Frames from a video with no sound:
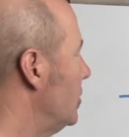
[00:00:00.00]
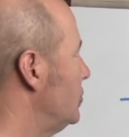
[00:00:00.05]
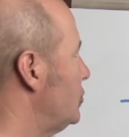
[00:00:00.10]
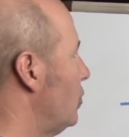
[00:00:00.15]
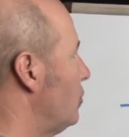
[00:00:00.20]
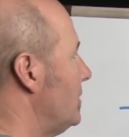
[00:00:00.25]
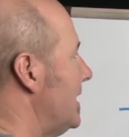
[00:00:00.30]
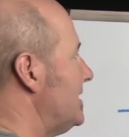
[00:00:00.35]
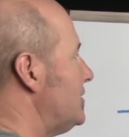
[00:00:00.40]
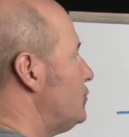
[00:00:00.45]

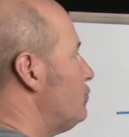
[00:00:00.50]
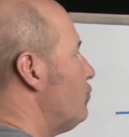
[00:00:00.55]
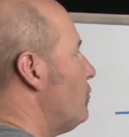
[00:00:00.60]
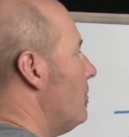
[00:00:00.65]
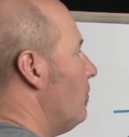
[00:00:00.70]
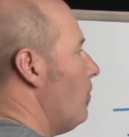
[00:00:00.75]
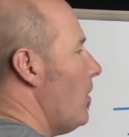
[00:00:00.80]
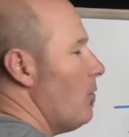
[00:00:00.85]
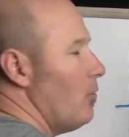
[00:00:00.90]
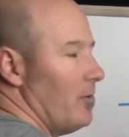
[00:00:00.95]
So
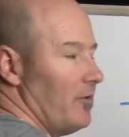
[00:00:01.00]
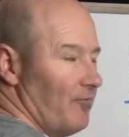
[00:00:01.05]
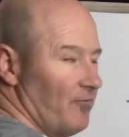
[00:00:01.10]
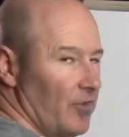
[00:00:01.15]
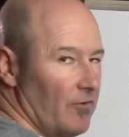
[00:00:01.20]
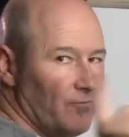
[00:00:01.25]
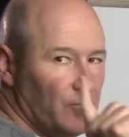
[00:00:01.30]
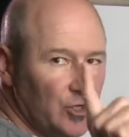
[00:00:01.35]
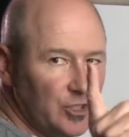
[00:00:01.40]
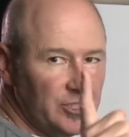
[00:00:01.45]

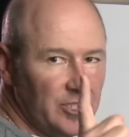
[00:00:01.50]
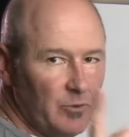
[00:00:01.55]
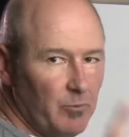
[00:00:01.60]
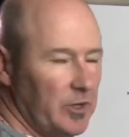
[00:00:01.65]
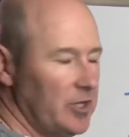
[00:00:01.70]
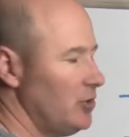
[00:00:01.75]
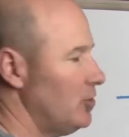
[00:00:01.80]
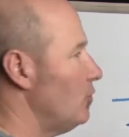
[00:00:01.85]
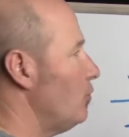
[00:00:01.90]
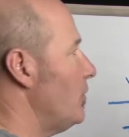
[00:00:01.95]
the first thing
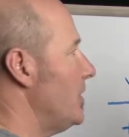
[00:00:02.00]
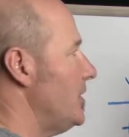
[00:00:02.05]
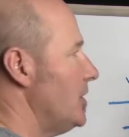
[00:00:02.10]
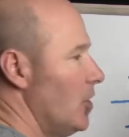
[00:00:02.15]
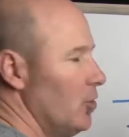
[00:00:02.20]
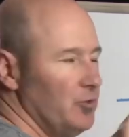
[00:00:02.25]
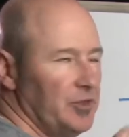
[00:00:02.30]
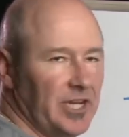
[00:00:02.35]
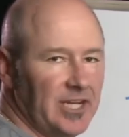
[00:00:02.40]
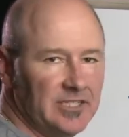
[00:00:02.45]
we do, we
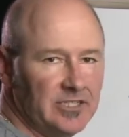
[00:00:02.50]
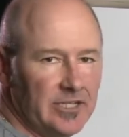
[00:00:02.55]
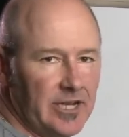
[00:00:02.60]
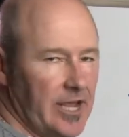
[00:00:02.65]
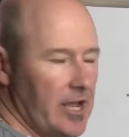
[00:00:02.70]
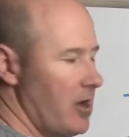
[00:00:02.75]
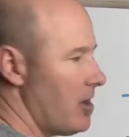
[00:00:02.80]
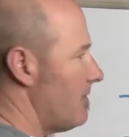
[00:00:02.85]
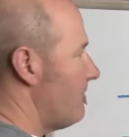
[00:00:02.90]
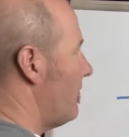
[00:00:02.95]
note that it's an
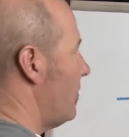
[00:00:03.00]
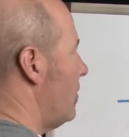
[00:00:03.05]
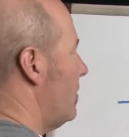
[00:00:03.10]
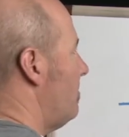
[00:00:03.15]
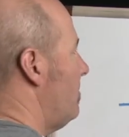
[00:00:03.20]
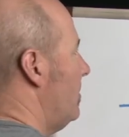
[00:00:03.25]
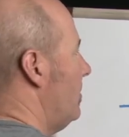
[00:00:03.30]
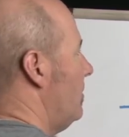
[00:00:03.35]
AR verb.